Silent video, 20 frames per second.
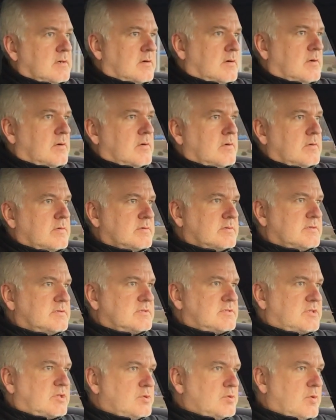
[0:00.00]
on
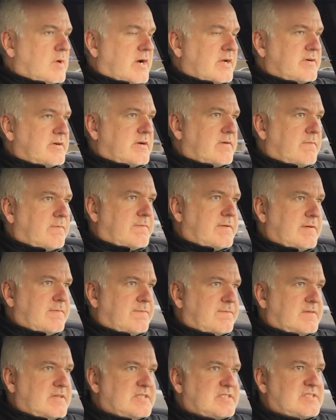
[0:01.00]

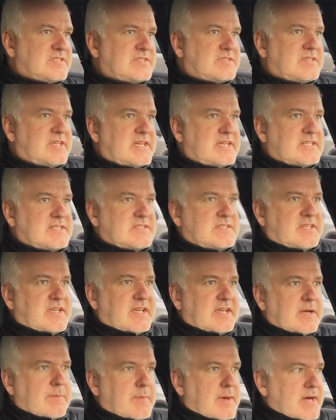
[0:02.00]
256
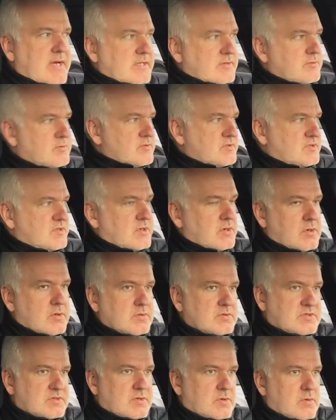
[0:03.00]
GB or so
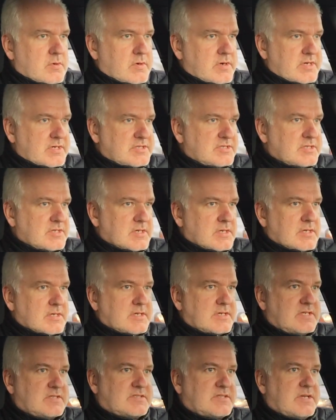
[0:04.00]
storage
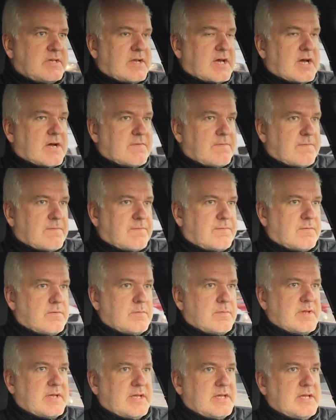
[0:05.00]
is enough for
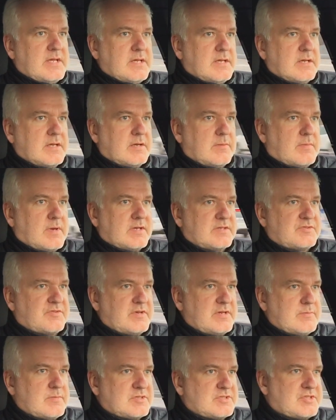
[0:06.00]
me in my
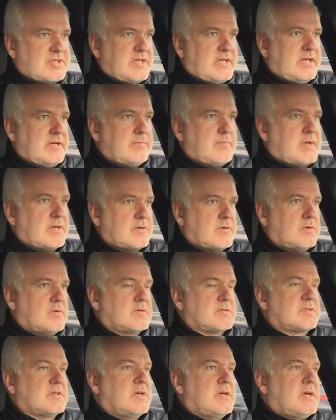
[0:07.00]
dream machine,
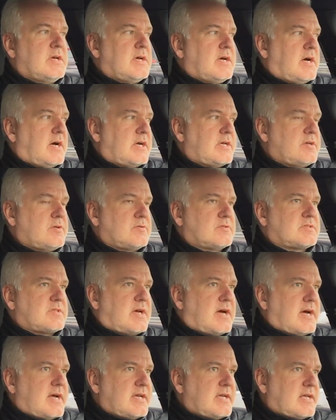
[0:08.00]
because I use
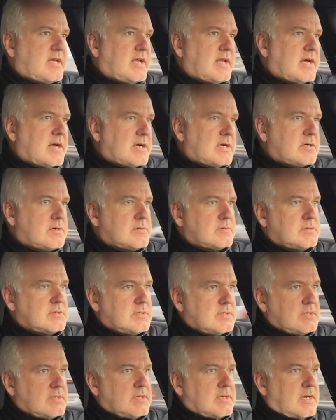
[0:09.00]
iCloud
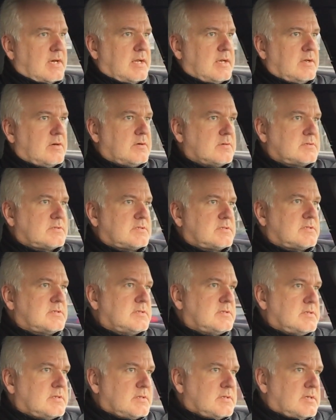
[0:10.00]
a lot,
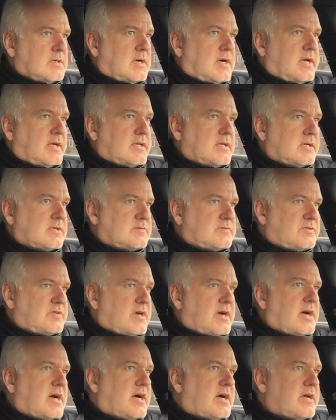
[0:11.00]
iCloud
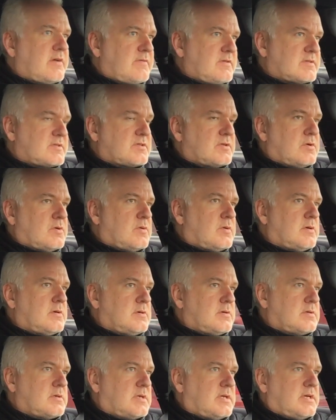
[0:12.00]
Drive and so
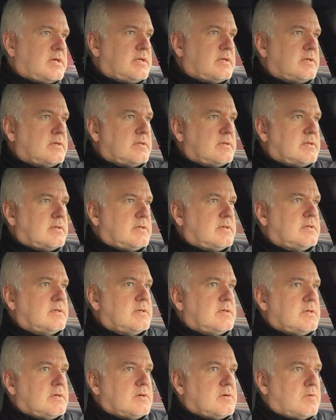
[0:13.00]
on, and
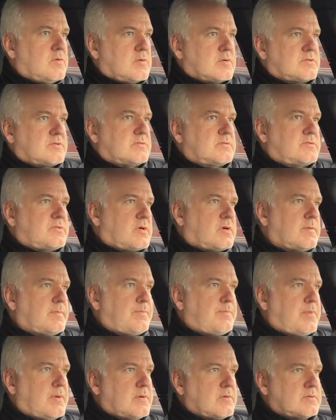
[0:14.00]
also
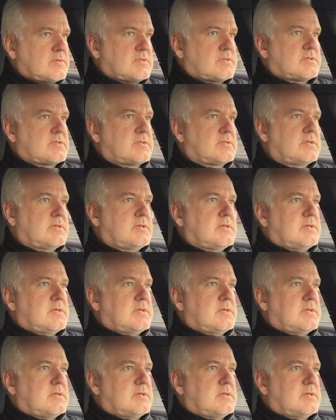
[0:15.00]
Dropbox